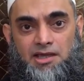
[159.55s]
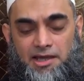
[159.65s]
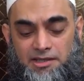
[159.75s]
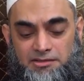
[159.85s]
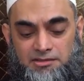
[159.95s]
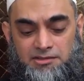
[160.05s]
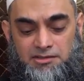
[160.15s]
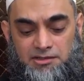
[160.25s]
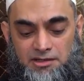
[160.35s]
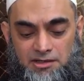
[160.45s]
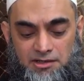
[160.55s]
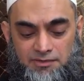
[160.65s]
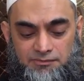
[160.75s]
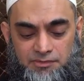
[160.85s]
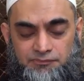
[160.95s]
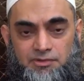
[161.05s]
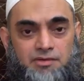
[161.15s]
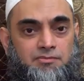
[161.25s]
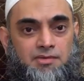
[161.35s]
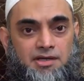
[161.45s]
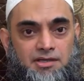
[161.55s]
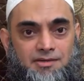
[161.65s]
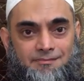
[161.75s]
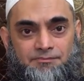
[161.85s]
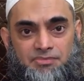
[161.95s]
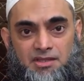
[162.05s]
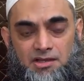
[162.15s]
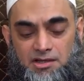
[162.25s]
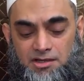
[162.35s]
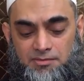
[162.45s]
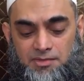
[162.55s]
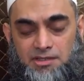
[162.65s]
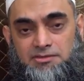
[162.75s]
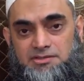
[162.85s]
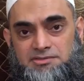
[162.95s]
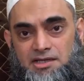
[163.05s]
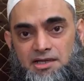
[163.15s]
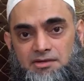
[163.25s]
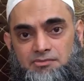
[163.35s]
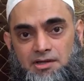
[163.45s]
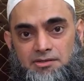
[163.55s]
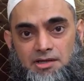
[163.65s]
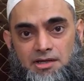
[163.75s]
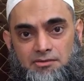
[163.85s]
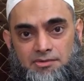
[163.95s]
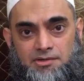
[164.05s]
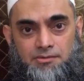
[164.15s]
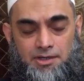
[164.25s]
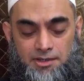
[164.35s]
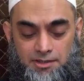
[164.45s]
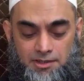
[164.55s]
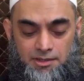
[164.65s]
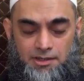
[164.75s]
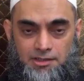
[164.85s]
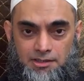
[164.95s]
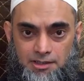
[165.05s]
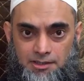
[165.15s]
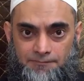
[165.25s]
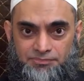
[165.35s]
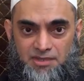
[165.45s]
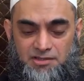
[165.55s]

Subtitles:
and fulfill my desire, what I require, a halal.